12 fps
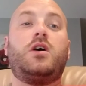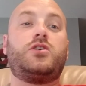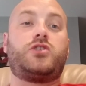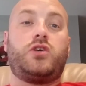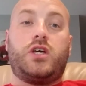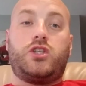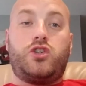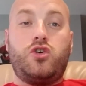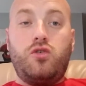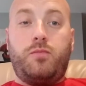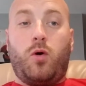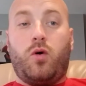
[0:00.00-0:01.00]
So you get
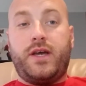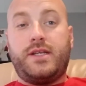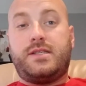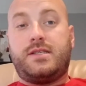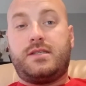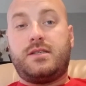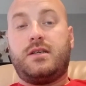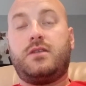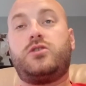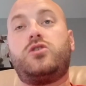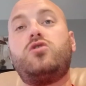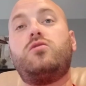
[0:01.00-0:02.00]
2 points
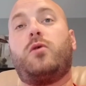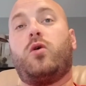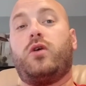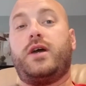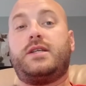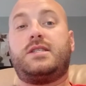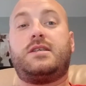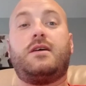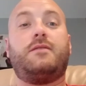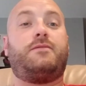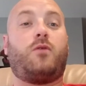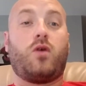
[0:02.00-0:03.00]

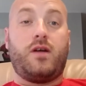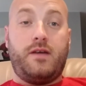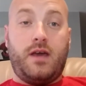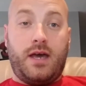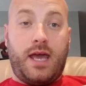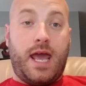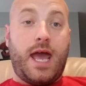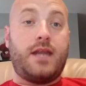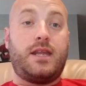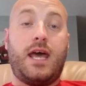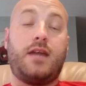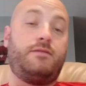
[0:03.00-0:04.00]
for a
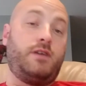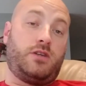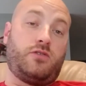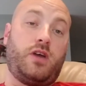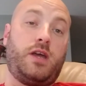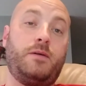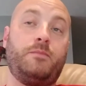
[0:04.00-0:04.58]
head-to-head victory.